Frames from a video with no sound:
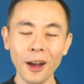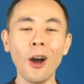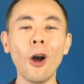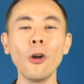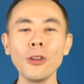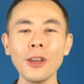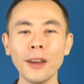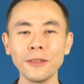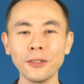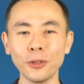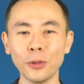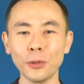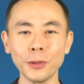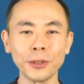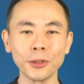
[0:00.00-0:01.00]
All you have to
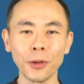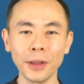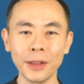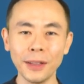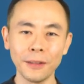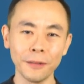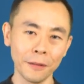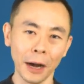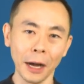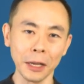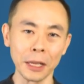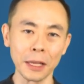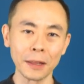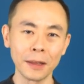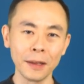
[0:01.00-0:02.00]
do is to identify
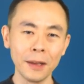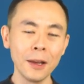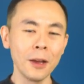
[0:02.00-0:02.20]
it.